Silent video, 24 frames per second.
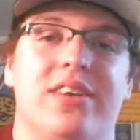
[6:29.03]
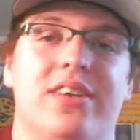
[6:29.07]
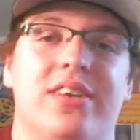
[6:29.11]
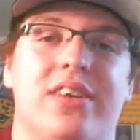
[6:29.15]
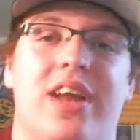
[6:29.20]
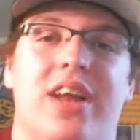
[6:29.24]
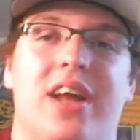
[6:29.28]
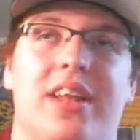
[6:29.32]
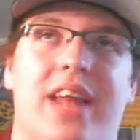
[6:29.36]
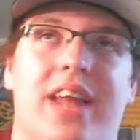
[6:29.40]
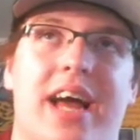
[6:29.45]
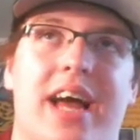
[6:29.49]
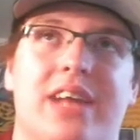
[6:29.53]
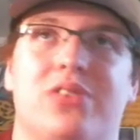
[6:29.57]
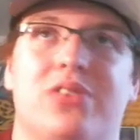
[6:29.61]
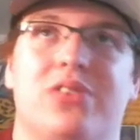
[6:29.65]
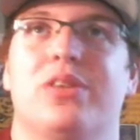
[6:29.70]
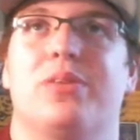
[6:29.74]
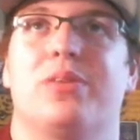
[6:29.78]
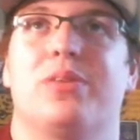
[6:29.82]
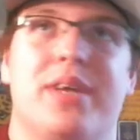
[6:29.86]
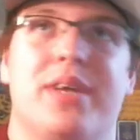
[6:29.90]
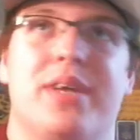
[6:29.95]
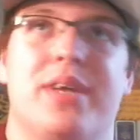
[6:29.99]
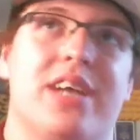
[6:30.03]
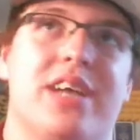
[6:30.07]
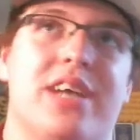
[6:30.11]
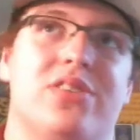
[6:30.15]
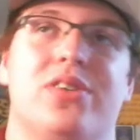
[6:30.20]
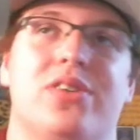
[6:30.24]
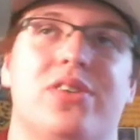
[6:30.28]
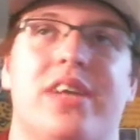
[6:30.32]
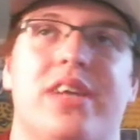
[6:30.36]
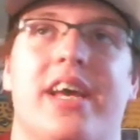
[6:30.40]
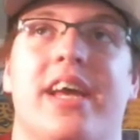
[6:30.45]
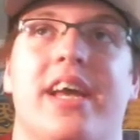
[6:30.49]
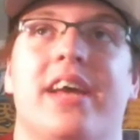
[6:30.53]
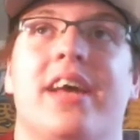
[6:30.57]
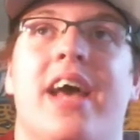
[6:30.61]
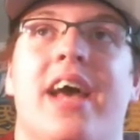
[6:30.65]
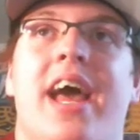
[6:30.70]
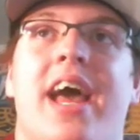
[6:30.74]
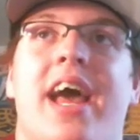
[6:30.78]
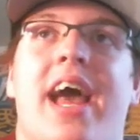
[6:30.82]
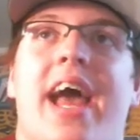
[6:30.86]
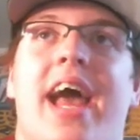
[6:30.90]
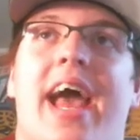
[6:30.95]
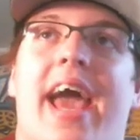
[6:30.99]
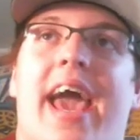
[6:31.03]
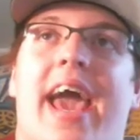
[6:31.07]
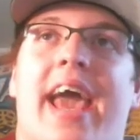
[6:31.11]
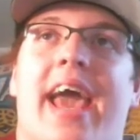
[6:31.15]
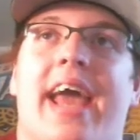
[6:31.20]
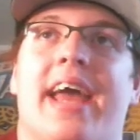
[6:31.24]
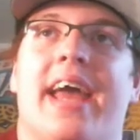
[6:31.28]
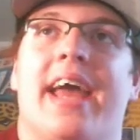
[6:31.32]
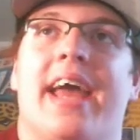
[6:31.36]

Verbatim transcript: not last week, but yesterday, and